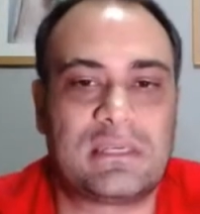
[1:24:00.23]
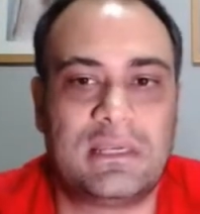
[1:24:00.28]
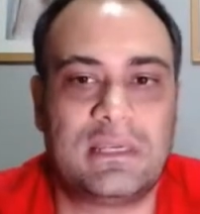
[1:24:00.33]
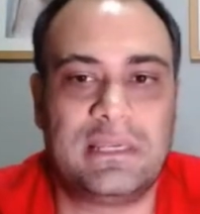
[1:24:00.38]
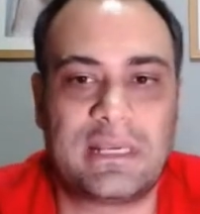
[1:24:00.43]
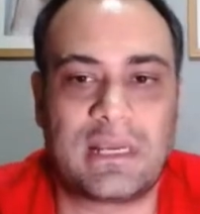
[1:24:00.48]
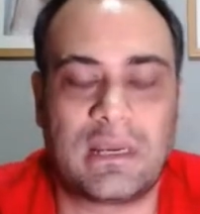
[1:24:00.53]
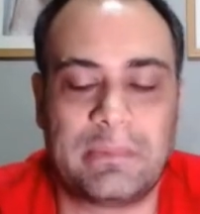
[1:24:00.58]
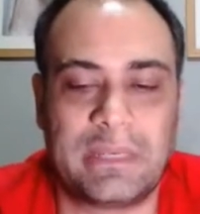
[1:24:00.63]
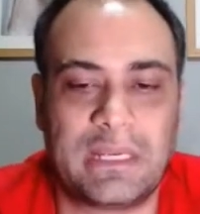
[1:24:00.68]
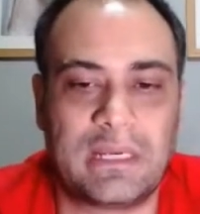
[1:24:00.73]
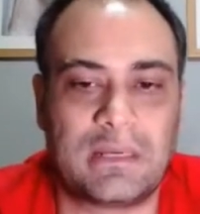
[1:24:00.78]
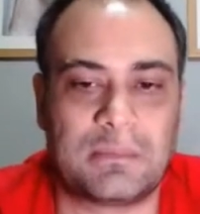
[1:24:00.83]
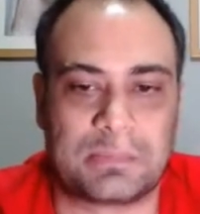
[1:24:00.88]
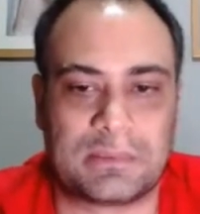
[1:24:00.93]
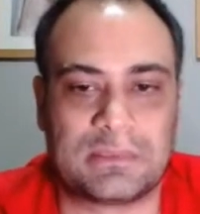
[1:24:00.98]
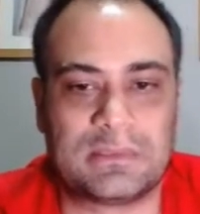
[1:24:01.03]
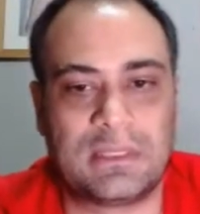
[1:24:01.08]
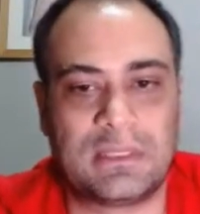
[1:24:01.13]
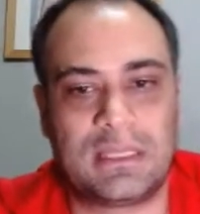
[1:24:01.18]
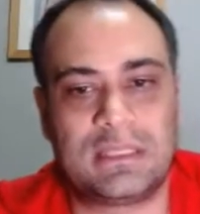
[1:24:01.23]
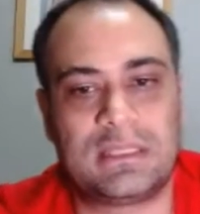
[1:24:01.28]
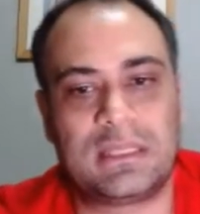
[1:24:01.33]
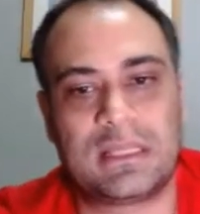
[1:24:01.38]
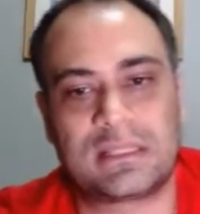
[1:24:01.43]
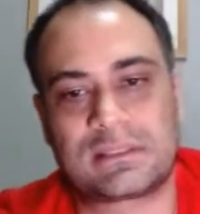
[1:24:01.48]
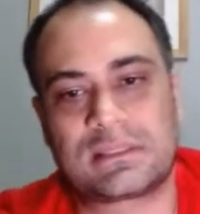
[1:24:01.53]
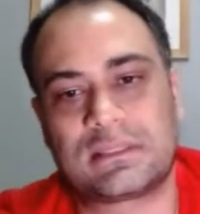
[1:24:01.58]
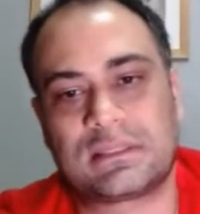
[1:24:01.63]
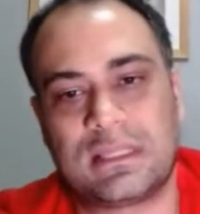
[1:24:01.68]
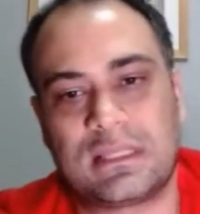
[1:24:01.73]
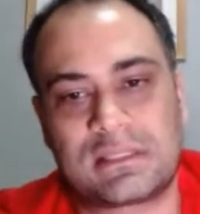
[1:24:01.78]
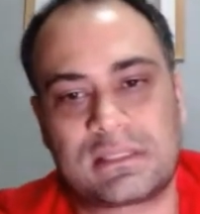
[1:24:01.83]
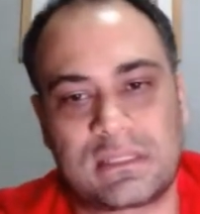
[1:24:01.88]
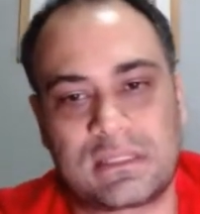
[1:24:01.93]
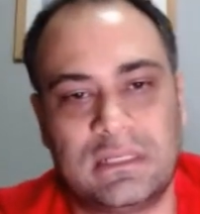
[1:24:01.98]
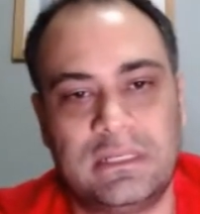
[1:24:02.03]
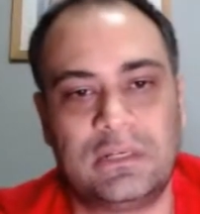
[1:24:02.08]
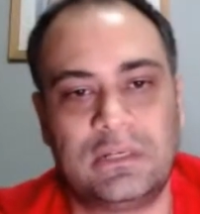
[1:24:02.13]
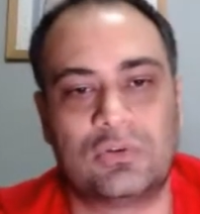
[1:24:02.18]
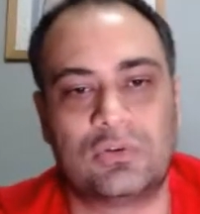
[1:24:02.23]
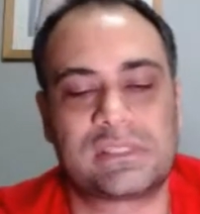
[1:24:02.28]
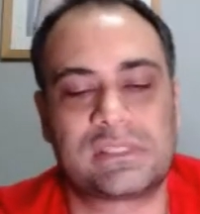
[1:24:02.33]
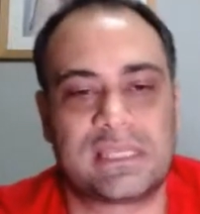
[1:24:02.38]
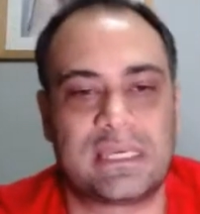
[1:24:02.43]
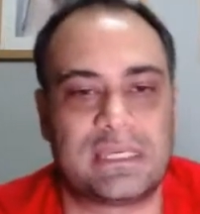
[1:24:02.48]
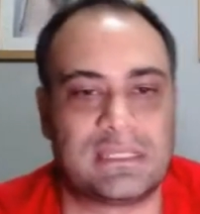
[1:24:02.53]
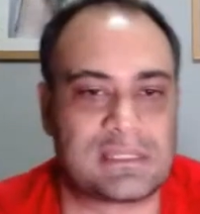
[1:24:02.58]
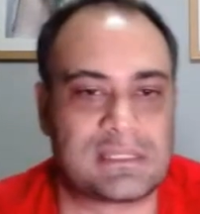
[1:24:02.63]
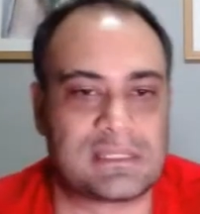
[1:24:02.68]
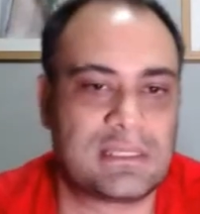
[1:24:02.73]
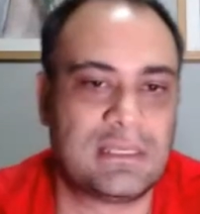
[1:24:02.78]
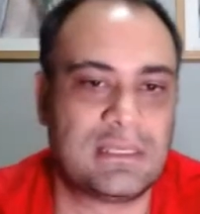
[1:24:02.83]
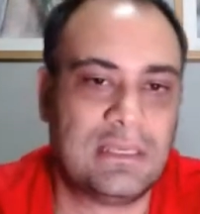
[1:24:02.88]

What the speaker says: really coming up, and that's really good signs.